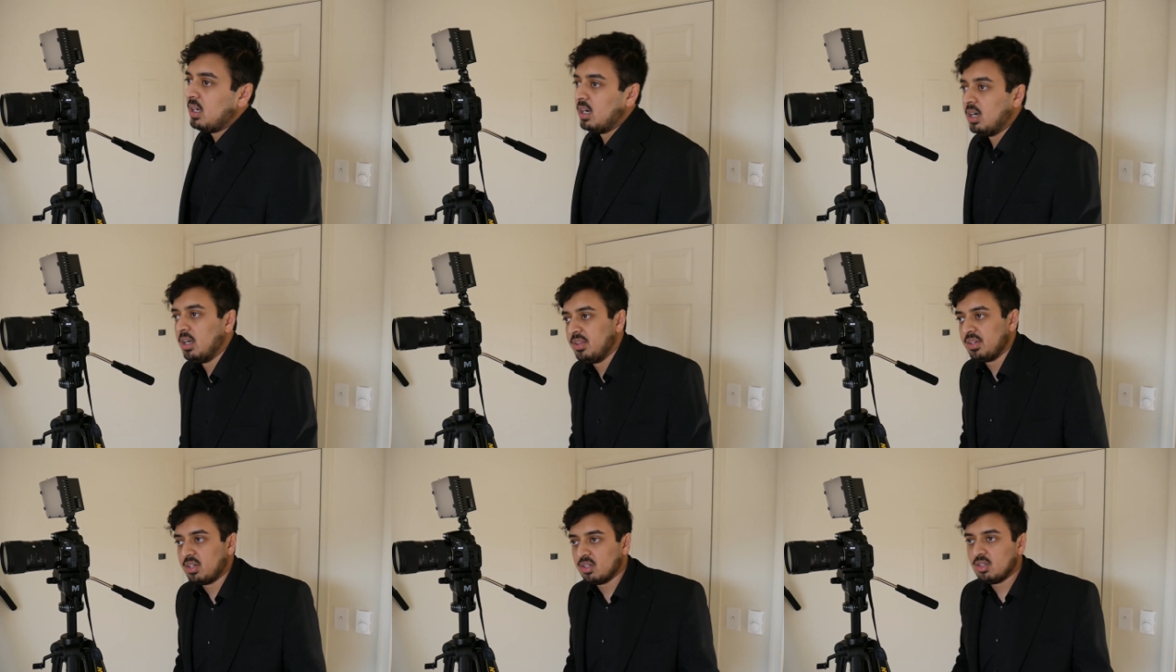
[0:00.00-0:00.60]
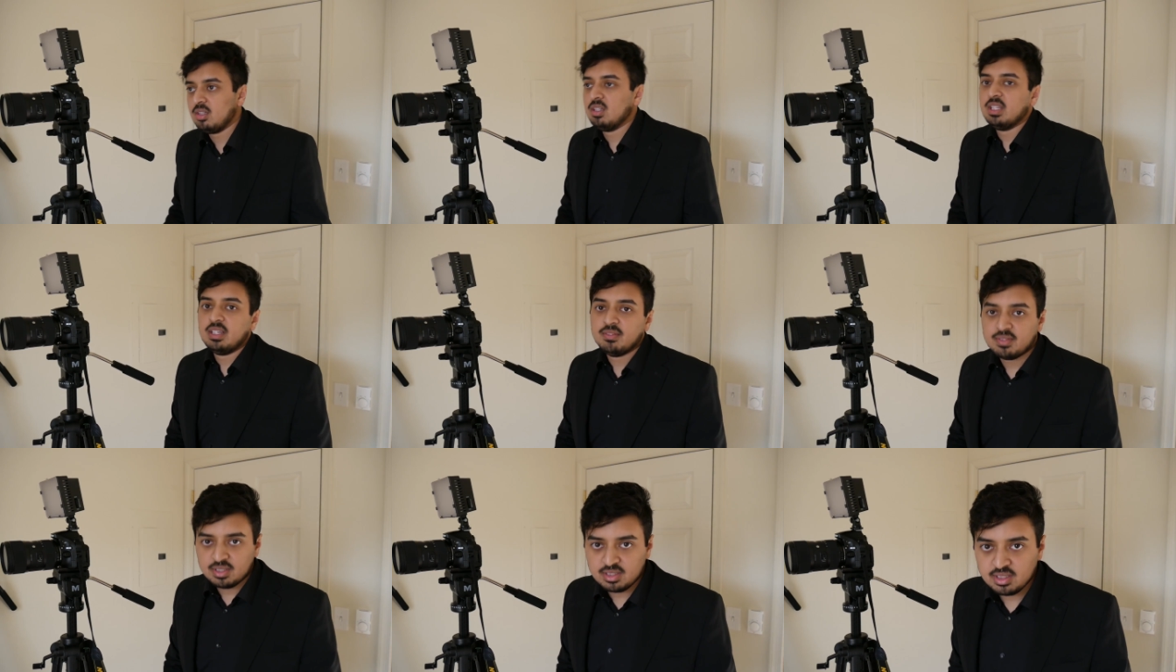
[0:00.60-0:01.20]
The girl
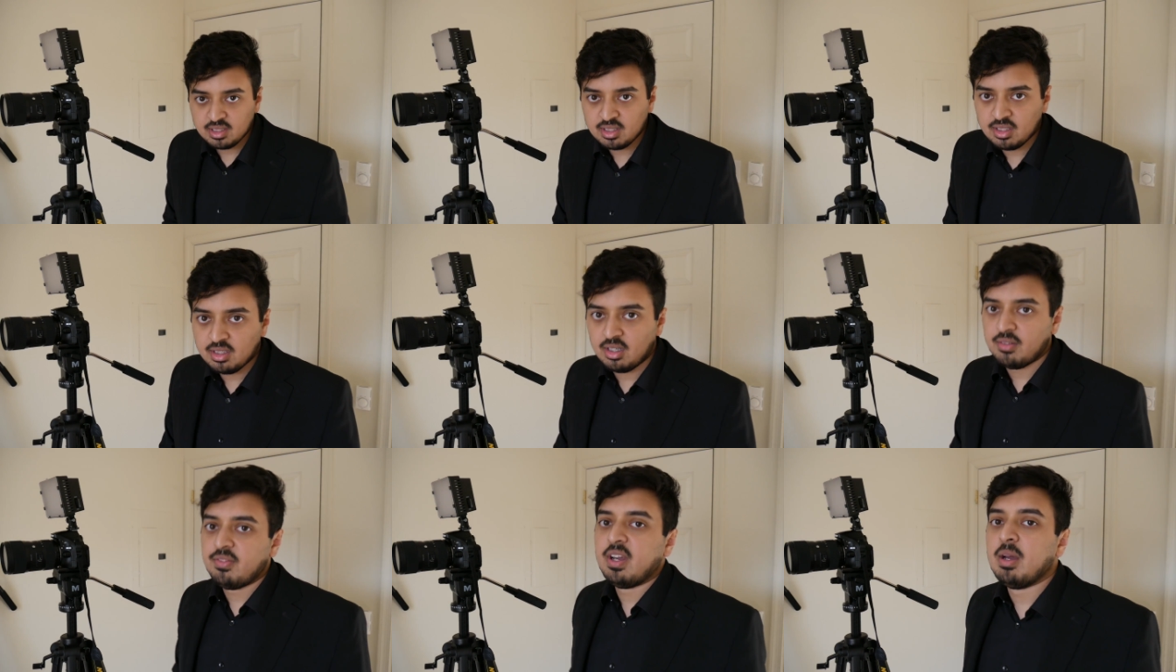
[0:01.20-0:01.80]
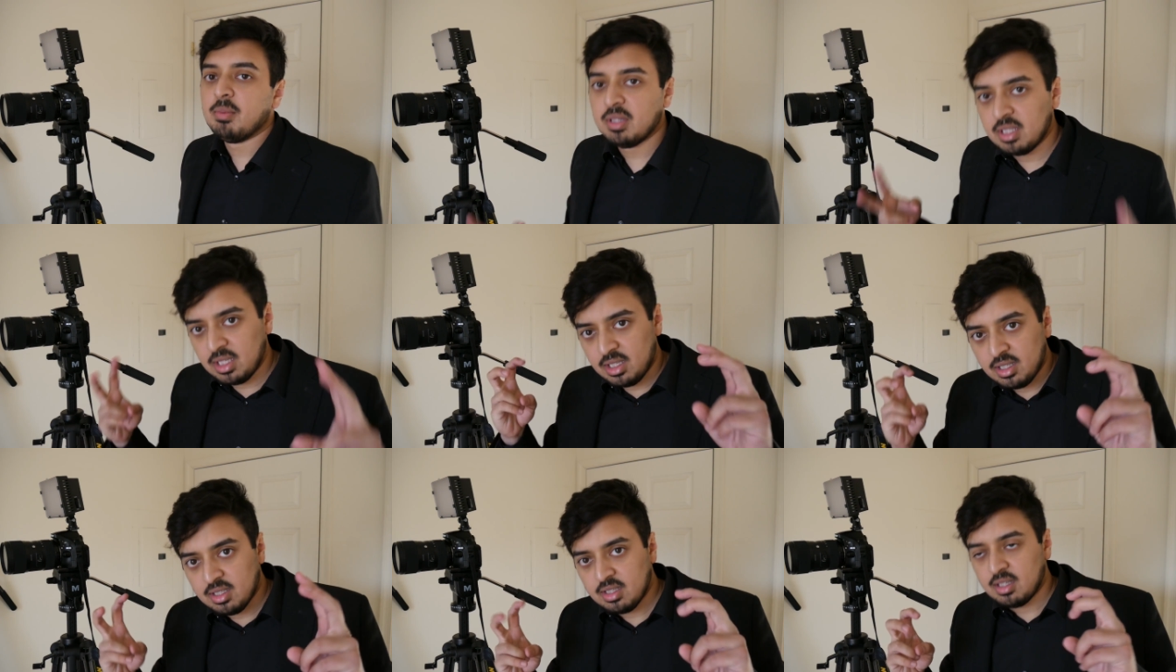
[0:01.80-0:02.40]
leaves her
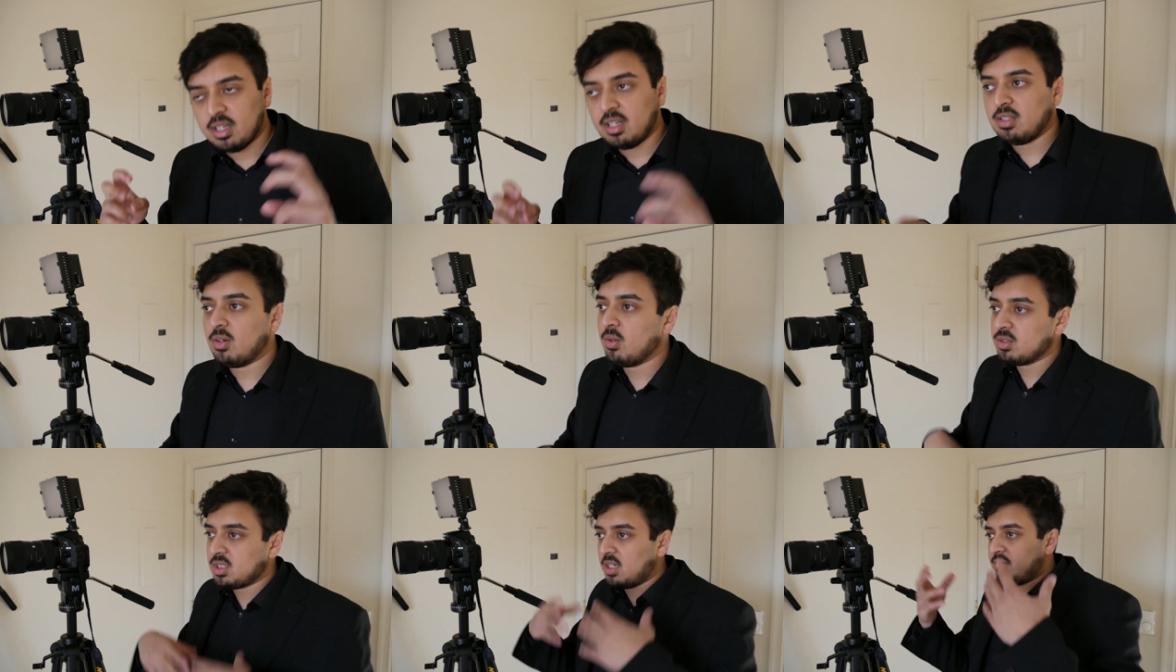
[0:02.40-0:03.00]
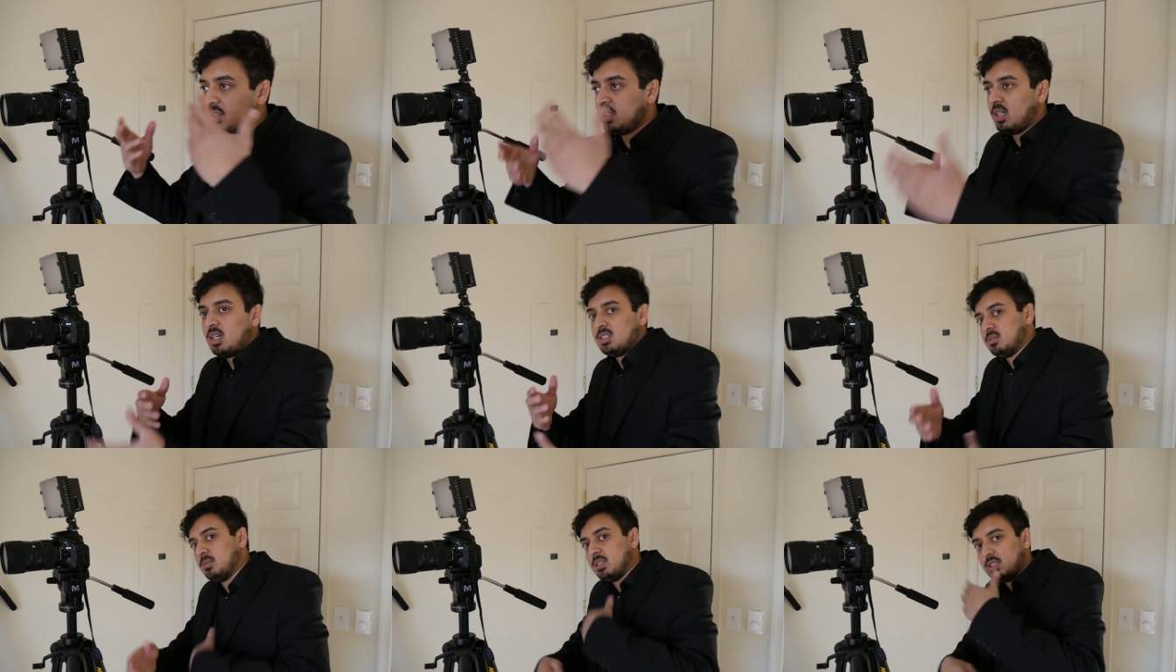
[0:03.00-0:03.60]
family and goes off to the
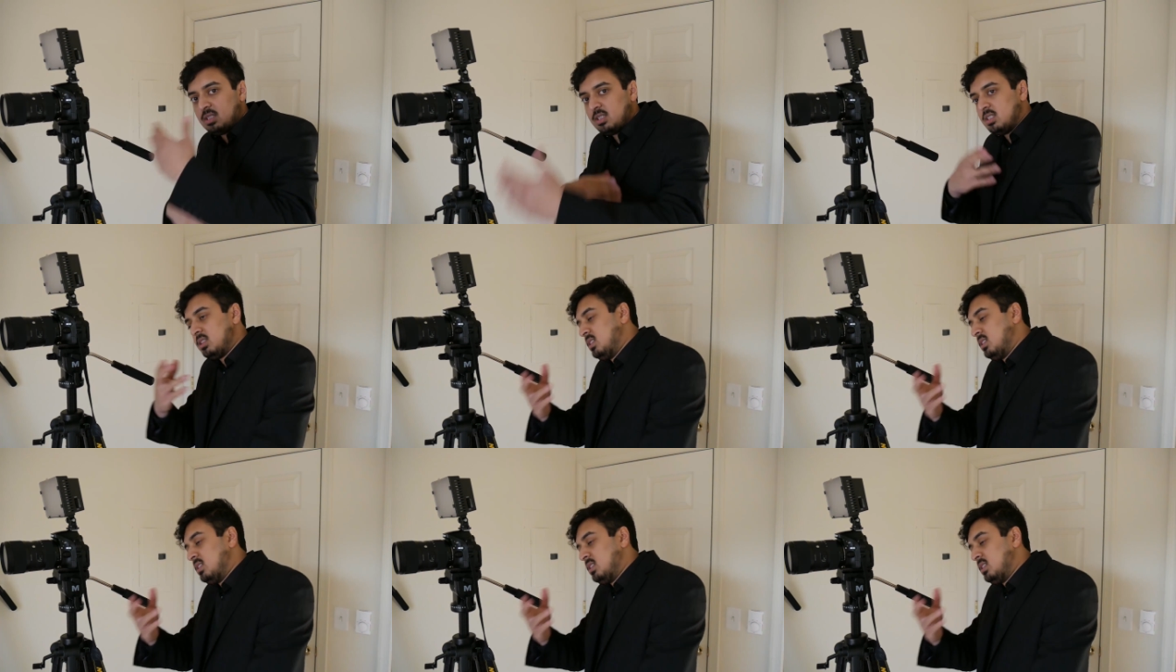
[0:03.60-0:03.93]
husband